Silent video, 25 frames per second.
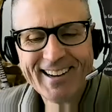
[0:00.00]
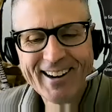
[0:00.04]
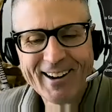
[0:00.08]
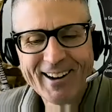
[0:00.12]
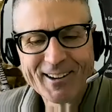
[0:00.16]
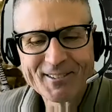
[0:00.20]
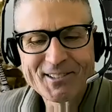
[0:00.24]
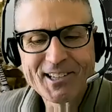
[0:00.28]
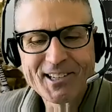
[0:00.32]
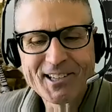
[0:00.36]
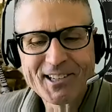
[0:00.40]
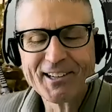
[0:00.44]
I'll
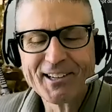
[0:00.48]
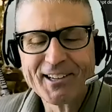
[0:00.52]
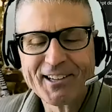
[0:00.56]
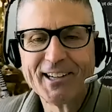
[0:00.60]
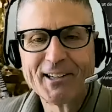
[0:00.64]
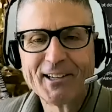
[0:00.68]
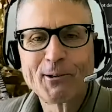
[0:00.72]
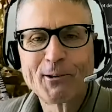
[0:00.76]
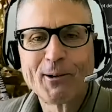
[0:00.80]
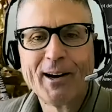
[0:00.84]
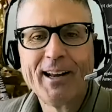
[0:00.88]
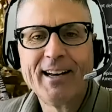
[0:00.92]
tell you a
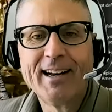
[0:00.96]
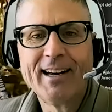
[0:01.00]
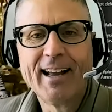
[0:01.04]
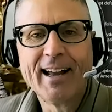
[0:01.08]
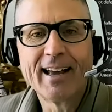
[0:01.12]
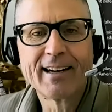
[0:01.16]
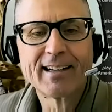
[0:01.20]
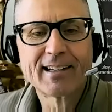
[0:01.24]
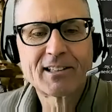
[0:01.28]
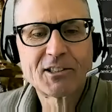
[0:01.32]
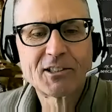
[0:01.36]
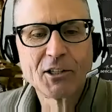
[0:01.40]
great
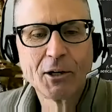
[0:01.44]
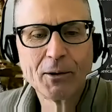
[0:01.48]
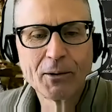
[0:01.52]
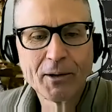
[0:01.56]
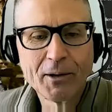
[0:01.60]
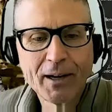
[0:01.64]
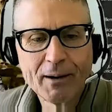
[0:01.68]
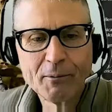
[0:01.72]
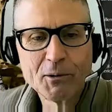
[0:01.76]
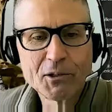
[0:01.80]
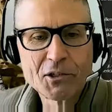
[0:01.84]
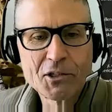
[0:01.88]
anecdote.
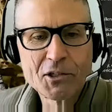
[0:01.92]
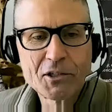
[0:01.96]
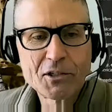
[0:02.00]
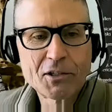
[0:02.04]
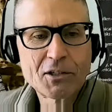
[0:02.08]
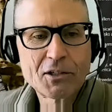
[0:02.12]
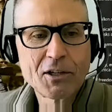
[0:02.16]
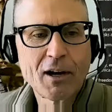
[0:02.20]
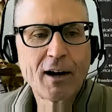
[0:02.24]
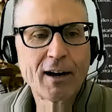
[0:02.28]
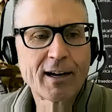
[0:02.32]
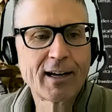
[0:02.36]
I was
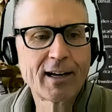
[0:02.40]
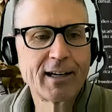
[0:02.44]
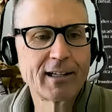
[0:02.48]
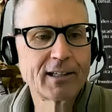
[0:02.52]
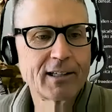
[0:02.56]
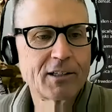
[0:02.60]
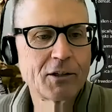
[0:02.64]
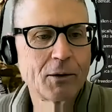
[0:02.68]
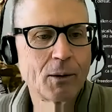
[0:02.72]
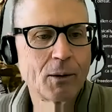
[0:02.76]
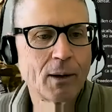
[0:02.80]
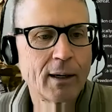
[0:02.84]
talking
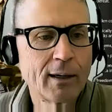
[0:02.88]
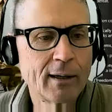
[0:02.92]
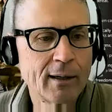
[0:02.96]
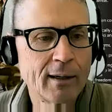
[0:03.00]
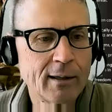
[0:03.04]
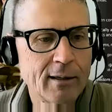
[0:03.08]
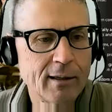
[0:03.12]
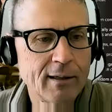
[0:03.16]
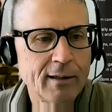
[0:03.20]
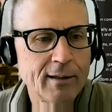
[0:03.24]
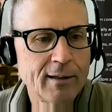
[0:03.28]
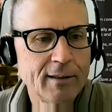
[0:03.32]
to our
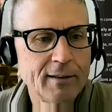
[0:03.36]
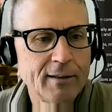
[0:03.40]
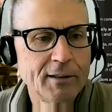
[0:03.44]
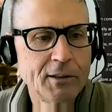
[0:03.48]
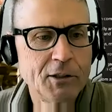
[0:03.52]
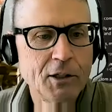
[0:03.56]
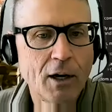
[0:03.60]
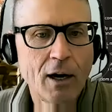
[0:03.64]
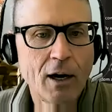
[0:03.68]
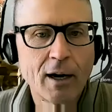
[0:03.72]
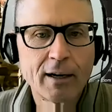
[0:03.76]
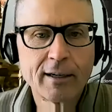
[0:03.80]

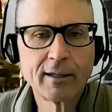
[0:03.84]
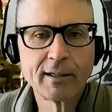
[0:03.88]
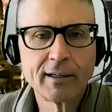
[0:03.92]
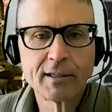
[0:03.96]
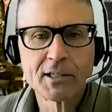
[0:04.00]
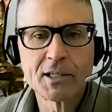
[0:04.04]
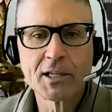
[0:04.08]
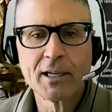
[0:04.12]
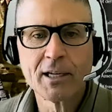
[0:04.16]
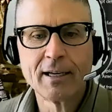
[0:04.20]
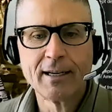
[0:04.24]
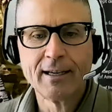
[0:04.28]

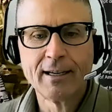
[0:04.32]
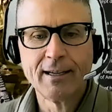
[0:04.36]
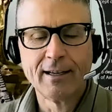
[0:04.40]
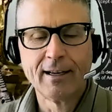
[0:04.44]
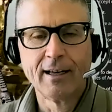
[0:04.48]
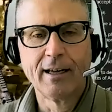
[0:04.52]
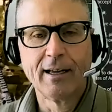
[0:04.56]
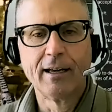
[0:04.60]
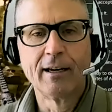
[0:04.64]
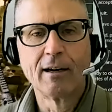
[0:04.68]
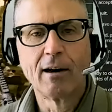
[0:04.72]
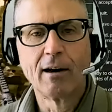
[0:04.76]
daughters,
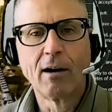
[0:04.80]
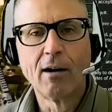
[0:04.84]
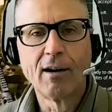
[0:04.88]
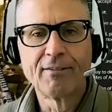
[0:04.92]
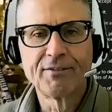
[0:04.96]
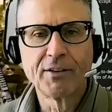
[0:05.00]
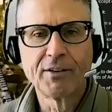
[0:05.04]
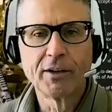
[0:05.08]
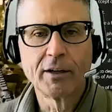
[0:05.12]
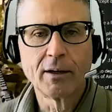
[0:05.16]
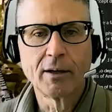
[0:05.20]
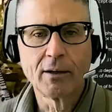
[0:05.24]
and
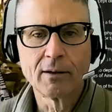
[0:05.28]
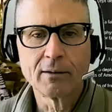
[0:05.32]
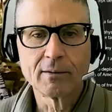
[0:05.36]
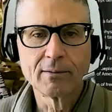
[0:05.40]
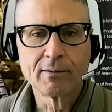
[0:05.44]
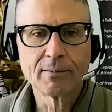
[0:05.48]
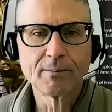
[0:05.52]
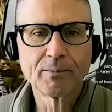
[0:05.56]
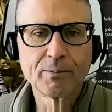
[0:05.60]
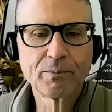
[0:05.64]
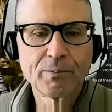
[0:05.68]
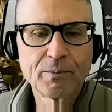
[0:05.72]
often I'll
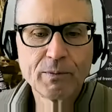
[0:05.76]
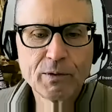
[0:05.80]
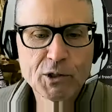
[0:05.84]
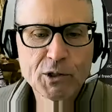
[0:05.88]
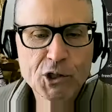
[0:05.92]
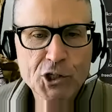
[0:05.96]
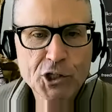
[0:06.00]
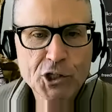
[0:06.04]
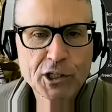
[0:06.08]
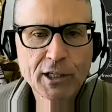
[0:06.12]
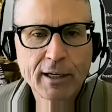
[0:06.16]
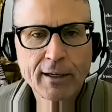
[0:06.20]

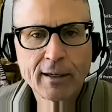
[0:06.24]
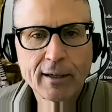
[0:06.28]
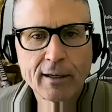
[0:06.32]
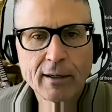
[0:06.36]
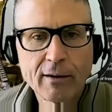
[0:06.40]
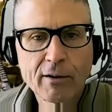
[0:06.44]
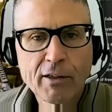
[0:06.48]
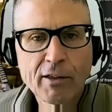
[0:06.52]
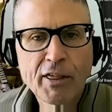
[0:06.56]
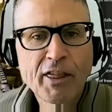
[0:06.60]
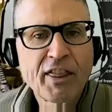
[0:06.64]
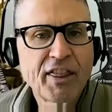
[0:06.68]

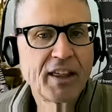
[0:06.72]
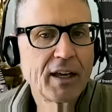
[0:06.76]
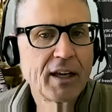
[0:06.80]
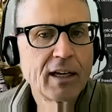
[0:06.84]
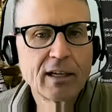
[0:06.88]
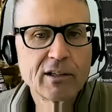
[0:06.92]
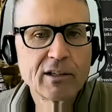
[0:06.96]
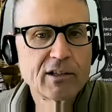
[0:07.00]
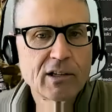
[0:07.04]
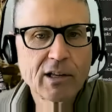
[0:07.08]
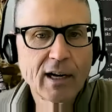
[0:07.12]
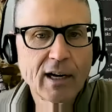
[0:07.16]
share
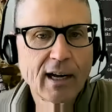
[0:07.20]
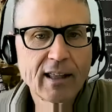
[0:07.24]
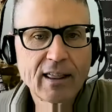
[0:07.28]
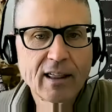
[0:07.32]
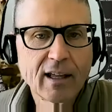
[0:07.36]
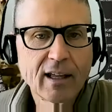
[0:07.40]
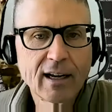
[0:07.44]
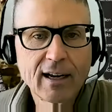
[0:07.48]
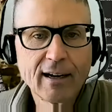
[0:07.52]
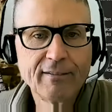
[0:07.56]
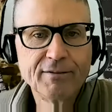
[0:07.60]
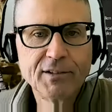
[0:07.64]
things that I
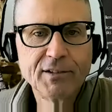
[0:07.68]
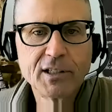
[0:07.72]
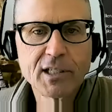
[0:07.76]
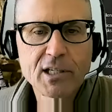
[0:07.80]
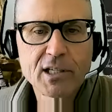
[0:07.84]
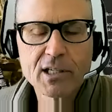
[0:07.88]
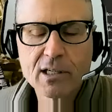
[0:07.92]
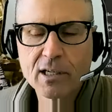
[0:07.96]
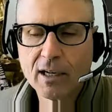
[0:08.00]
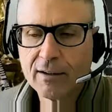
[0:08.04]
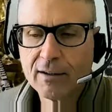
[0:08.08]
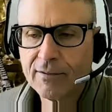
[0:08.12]
think I've
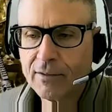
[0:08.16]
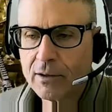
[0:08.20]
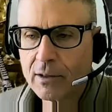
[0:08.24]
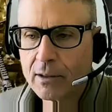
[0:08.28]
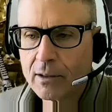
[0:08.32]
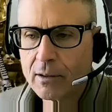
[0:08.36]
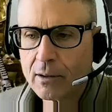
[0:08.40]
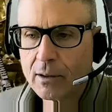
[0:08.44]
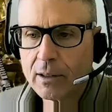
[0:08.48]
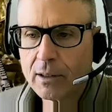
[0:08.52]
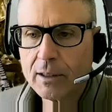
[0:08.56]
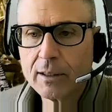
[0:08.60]
discovered
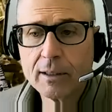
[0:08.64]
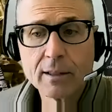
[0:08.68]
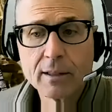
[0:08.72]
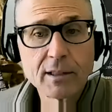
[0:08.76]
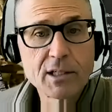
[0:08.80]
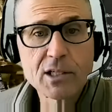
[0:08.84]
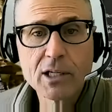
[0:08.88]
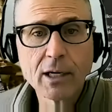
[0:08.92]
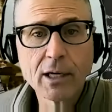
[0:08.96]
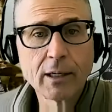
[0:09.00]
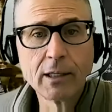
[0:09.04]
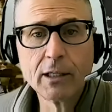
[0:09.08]
or learned and
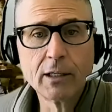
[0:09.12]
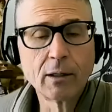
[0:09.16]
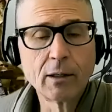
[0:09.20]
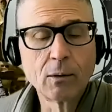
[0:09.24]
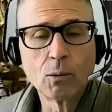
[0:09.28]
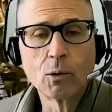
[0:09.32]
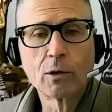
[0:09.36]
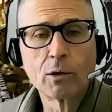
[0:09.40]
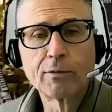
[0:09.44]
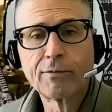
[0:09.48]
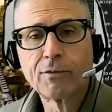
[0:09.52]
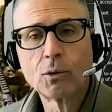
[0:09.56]
say, you know,
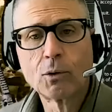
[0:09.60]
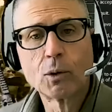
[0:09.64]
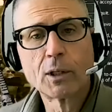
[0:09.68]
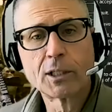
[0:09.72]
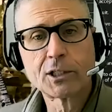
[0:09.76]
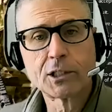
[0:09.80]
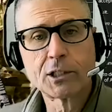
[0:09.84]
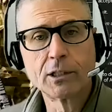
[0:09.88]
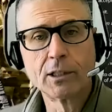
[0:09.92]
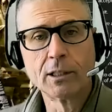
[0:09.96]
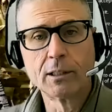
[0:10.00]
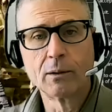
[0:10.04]
we're
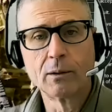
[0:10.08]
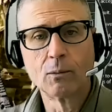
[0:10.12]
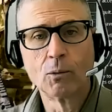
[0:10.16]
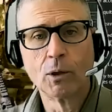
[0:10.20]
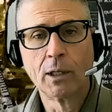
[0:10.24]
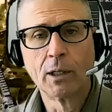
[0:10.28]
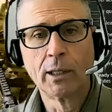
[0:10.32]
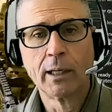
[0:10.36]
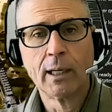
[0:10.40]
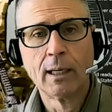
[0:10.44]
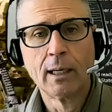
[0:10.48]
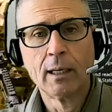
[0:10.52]
fortunate,
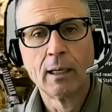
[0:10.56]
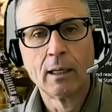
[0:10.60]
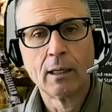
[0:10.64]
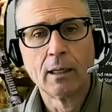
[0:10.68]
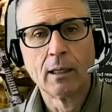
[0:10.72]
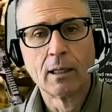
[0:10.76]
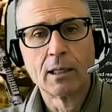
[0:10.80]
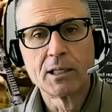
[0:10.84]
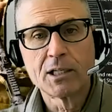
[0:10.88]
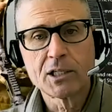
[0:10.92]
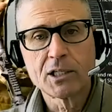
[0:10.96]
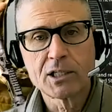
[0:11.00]
we're
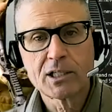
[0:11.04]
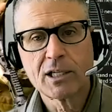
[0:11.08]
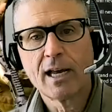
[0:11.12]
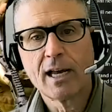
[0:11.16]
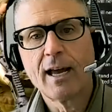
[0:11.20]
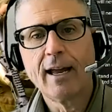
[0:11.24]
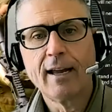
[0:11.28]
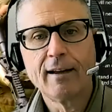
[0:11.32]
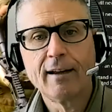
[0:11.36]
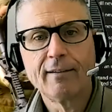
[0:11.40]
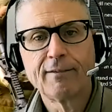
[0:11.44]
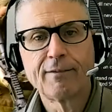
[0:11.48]

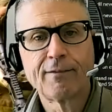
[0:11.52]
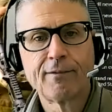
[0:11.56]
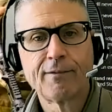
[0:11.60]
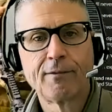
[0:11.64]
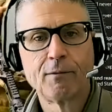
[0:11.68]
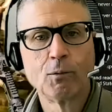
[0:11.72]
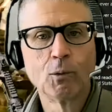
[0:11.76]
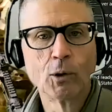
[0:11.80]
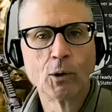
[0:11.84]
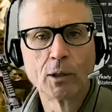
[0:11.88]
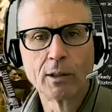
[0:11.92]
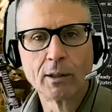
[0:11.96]
safe,
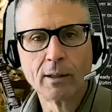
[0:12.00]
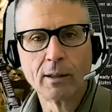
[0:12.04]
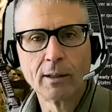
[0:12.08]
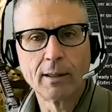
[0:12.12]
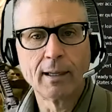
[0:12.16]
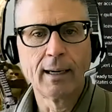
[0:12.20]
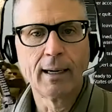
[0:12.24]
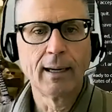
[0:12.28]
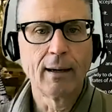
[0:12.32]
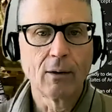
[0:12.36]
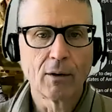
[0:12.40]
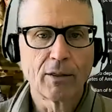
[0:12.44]
we're
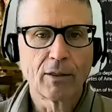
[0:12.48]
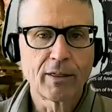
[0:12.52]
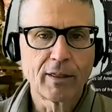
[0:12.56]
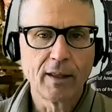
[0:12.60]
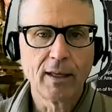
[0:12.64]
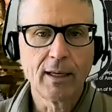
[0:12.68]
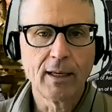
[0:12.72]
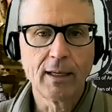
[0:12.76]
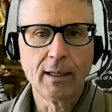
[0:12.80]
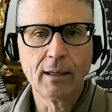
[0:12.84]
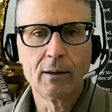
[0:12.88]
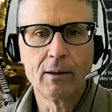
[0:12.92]

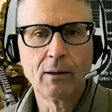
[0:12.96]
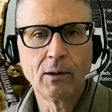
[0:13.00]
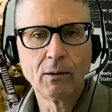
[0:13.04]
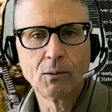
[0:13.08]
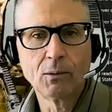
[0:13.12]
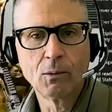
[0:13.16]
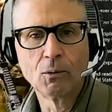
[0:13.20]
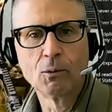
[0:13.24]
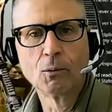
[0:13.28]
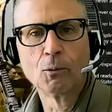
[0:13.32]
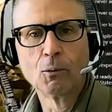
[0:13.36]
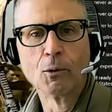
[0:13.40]
healthy,
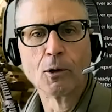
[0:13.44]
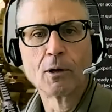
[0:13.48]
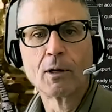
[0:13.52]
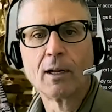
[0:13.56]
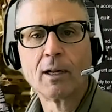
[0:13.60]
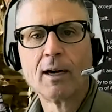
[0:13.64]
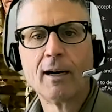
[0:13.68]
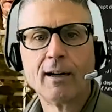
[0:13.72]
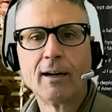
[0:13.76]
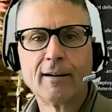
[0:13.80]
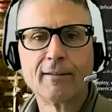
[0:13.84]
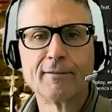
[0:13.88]
we're
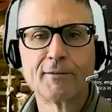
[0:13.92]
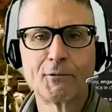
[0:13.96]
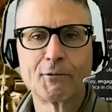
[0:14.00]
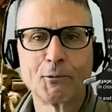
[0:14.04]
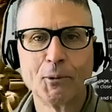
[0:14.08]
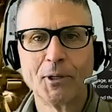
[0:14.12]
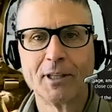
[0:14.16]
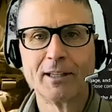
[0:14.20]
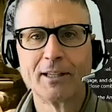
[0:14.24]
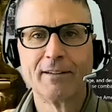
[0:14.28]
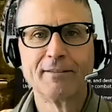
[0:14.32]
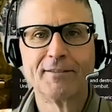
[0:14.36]
loved,
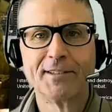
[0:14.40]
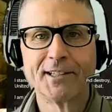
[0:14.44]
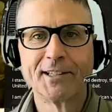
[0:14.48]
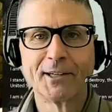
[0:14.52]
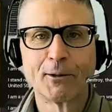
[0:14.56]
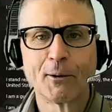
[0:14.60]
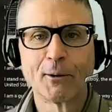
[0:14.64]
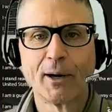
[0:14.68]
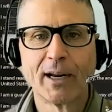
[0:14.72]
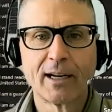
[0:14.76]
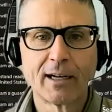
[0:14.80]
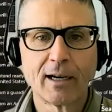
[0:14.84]
we live in a
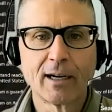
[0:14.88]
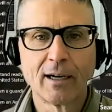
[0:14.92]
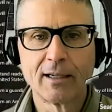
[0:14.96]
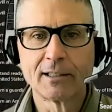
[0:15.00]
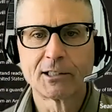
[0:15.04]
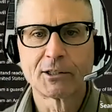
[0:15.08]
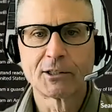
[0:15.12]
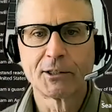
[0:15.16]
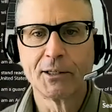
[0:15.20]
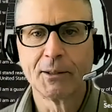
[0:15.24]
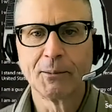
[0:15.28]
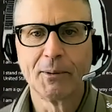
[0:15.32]
great
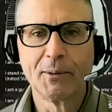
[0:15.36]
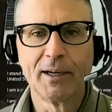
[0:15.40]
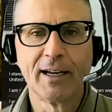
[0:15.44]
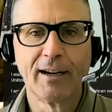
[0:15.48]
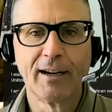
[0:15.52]
country, we